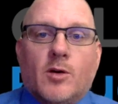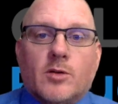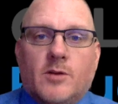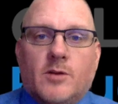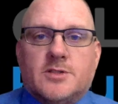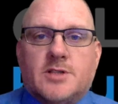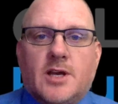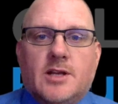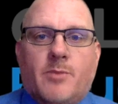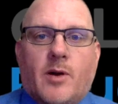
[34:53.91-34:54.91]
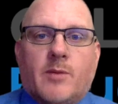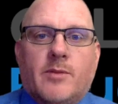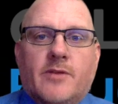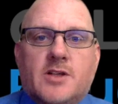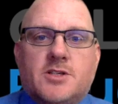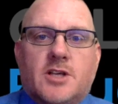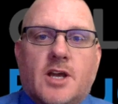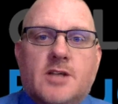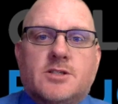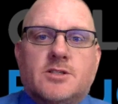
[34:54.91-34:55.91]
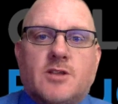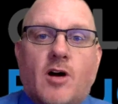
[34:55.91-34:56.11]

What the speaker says: Oklahoma State Department of Education's